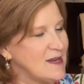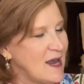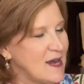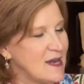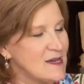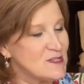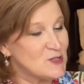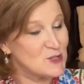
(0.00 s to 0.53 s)
and
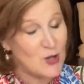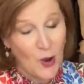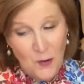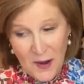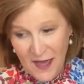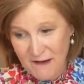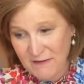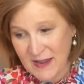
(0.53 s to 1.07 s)
it is so
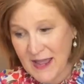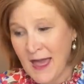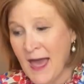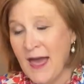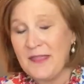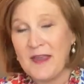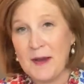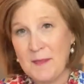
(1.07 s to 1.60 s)
heavy
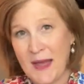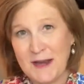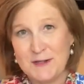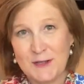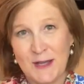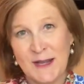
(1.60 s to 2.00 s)
that I'm actually